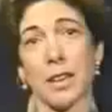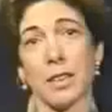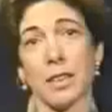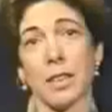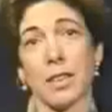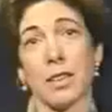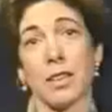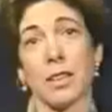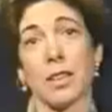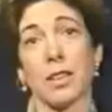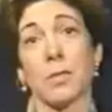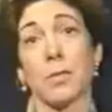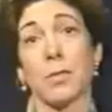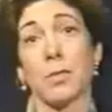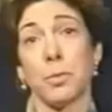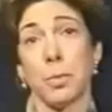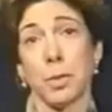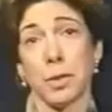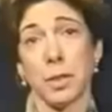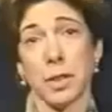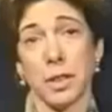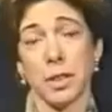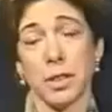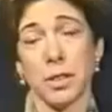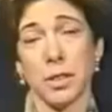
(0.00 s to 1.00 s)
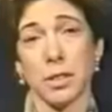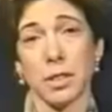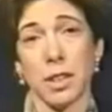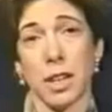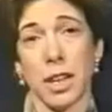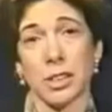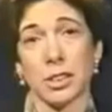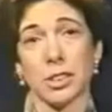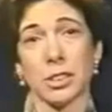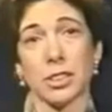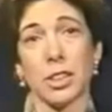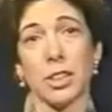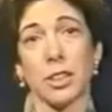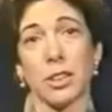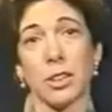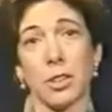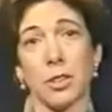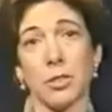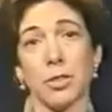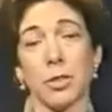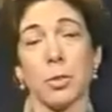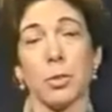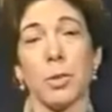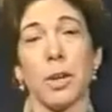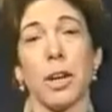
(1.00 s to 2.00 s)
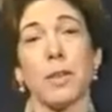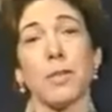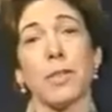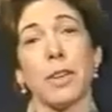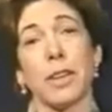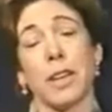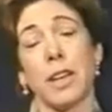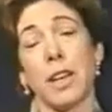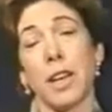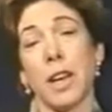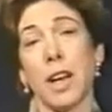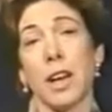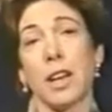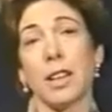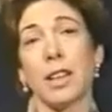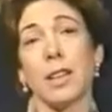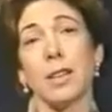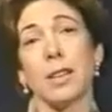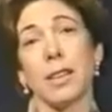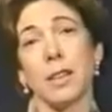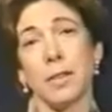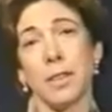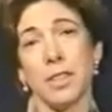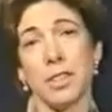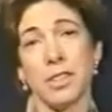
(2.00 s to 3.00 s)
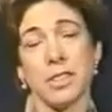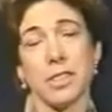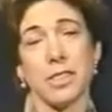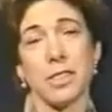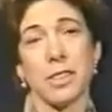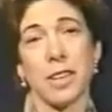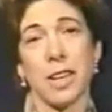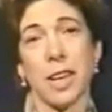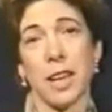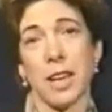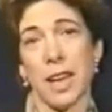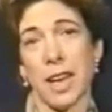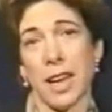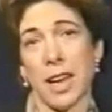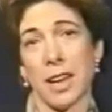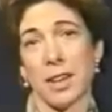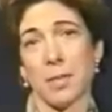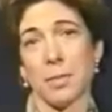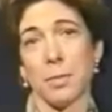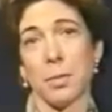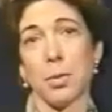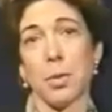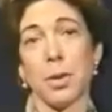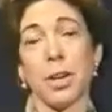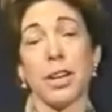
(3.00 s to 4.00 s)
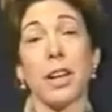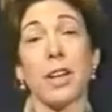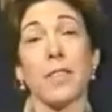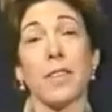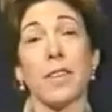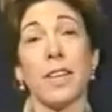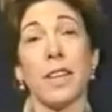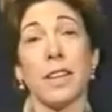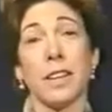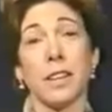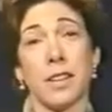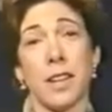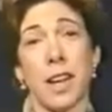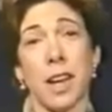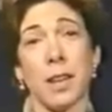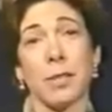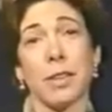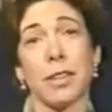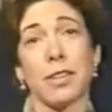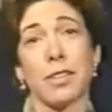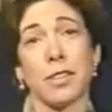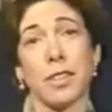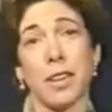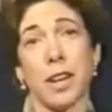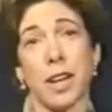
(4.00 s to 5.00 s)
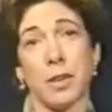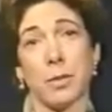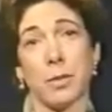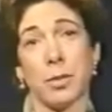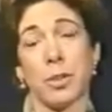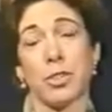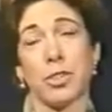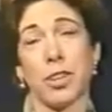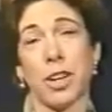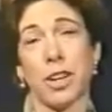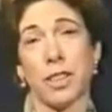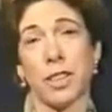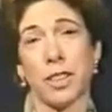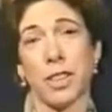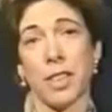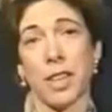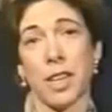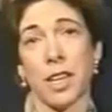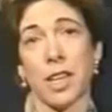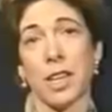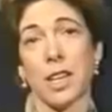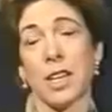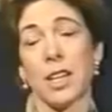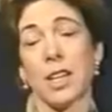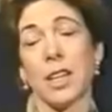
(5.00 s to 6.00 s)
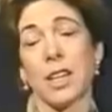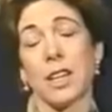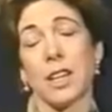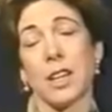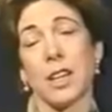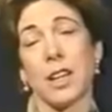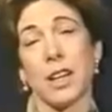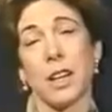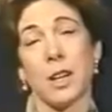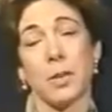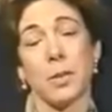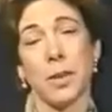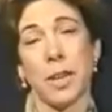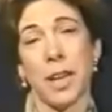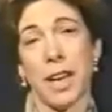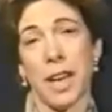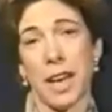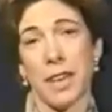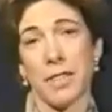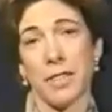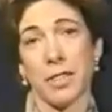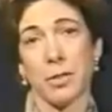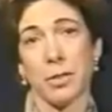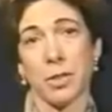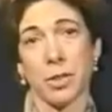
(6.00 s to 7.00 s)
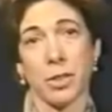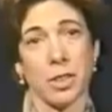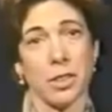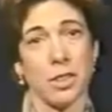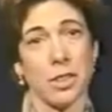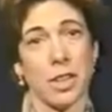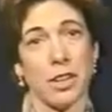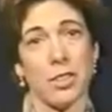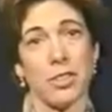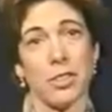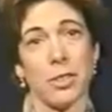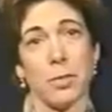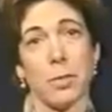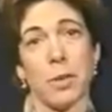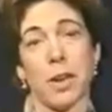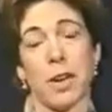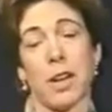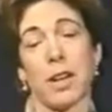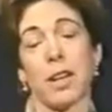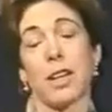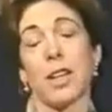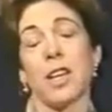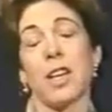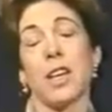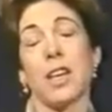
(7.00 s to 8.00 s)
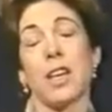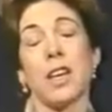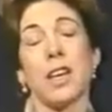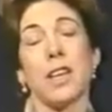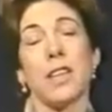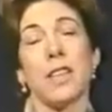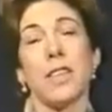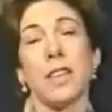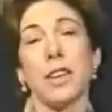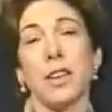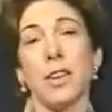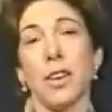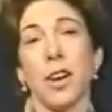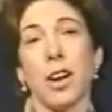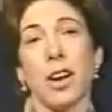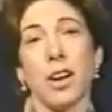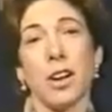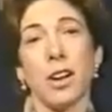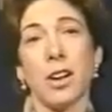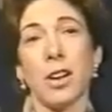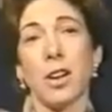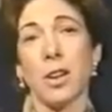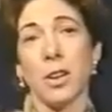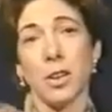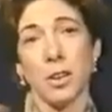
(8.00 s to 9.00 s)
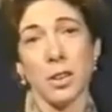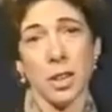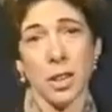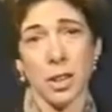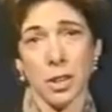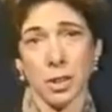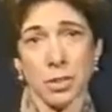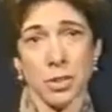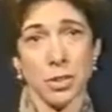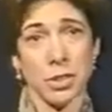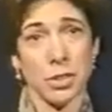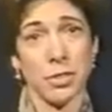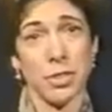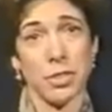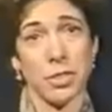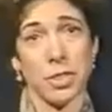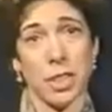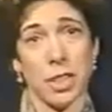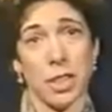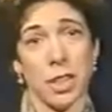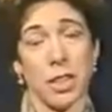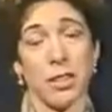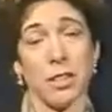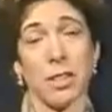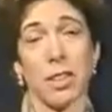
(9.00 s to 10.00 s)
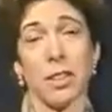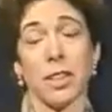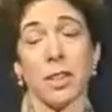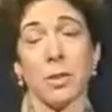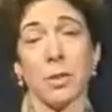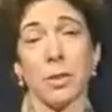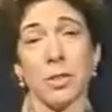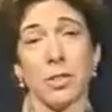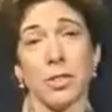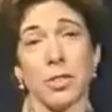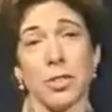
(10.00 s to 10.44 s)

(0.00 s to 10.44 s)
and the political logic are overwhelming. Let me just add a point on the economic side, which I think we haven't really touched upon. There are a whole host of studies, and there